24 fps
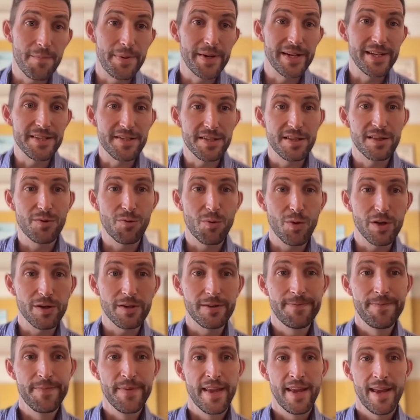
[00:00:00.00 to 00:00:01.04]
companies in the
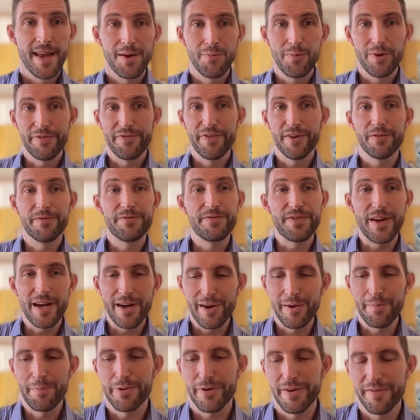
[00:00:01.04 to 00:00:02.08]
world. And we feel
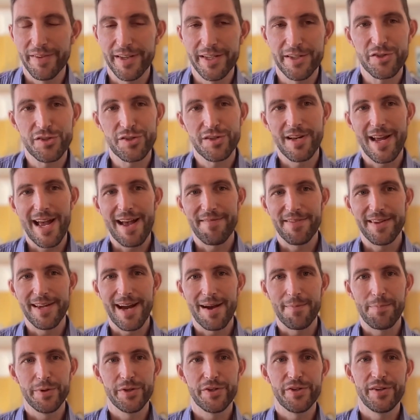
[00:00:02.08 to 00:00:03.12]
very privileged to have the
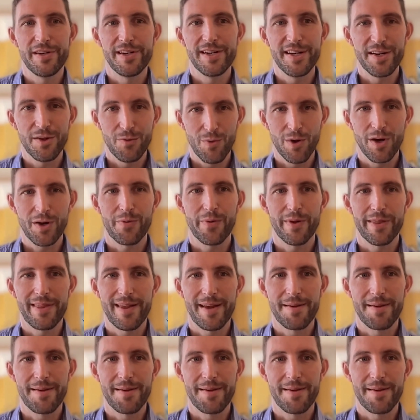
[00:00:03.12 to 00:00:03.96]
opportunity to work with